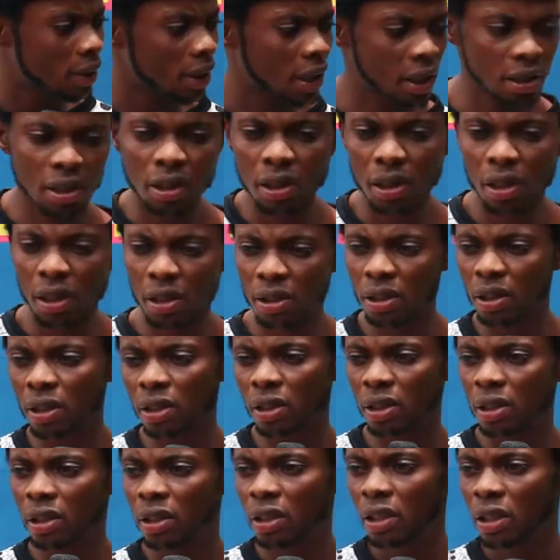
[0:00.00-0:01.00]
I think.
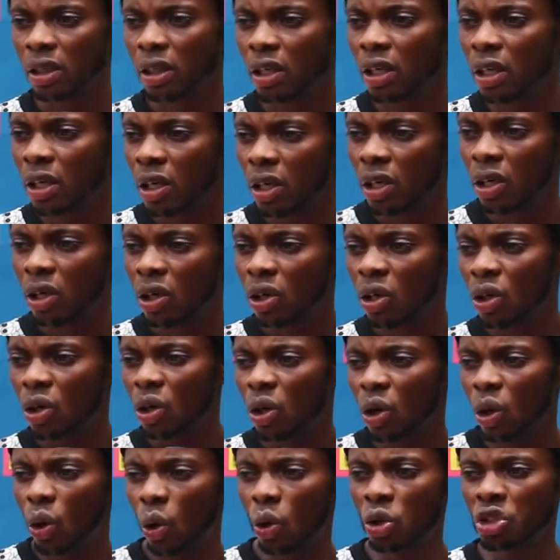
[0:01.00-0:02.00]

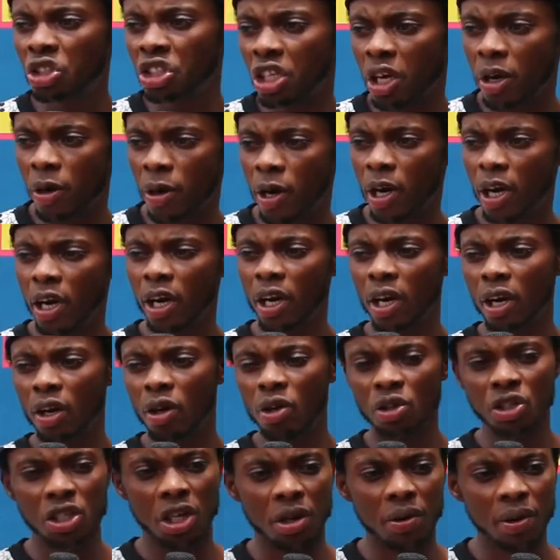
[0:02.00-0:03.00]

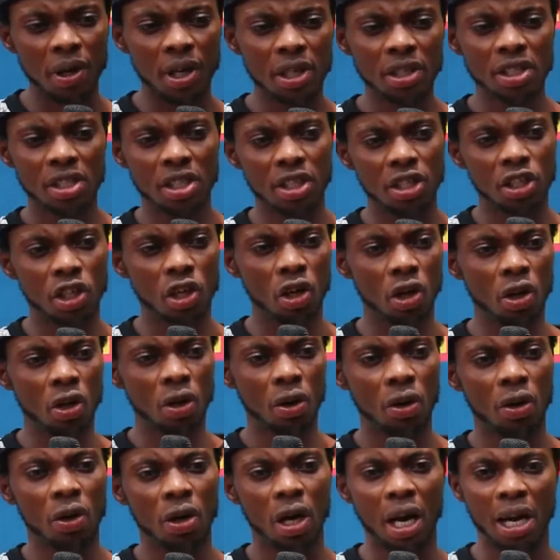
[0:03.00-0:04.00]
Oshere
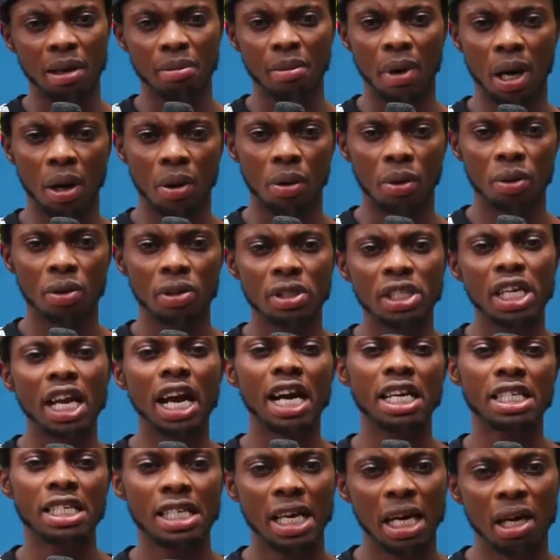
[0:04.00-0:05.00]
Senior Agbao, he
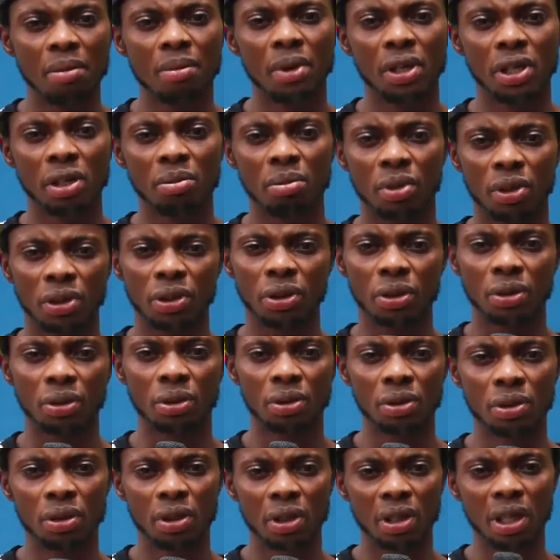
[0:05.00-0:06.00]
can scam
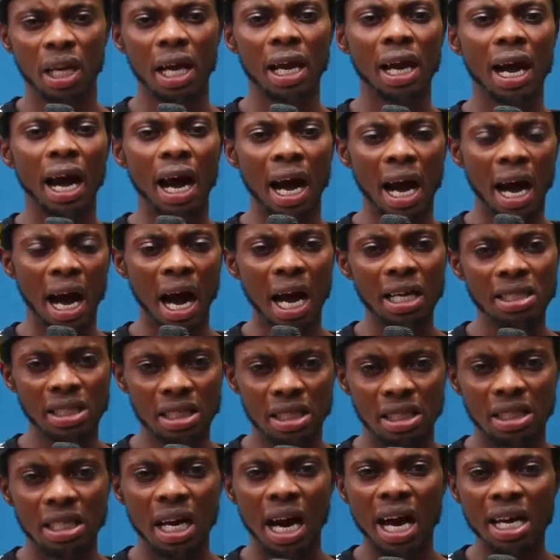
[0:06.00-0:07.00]
anybody. Like
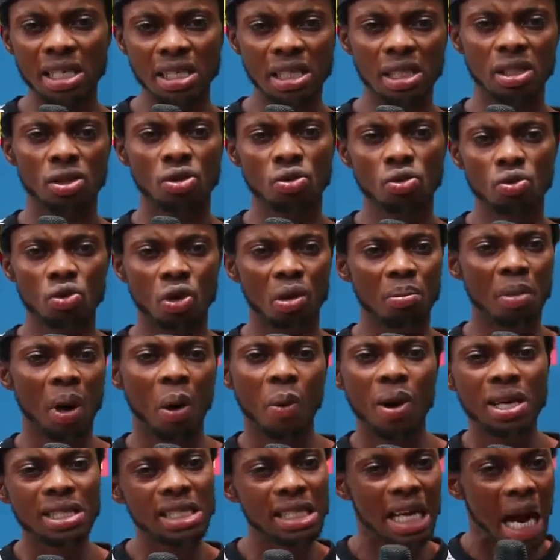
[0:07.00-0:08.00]
Acid too, number
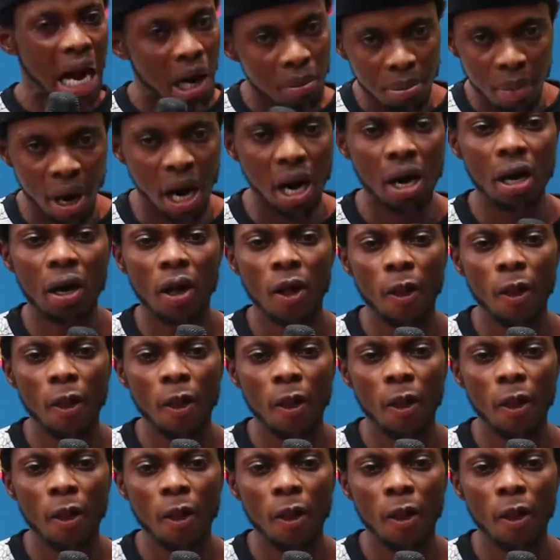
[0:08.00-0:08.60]
one scammer.